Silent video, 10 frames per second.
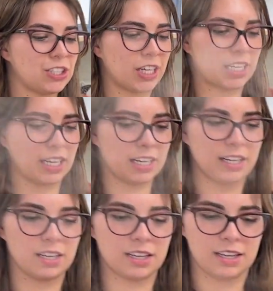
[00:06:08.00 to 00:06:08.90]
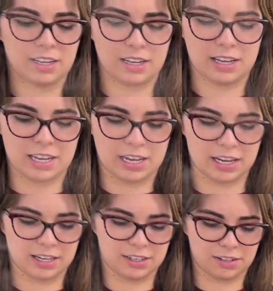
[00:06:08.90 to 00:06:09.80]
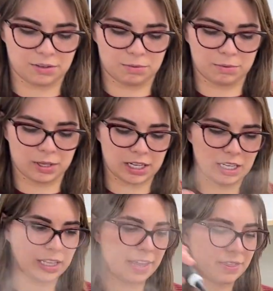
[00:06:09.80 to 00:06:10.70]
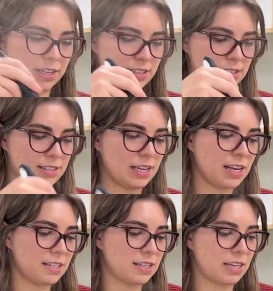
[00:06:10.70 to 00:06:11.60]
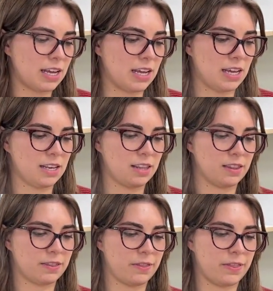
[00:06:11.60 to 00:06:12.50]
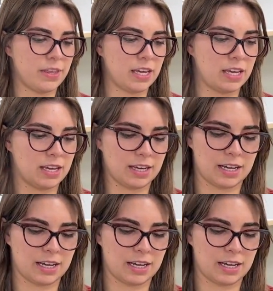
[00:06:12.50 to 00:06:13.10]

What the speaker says: chicken, and we're going to let this sit in the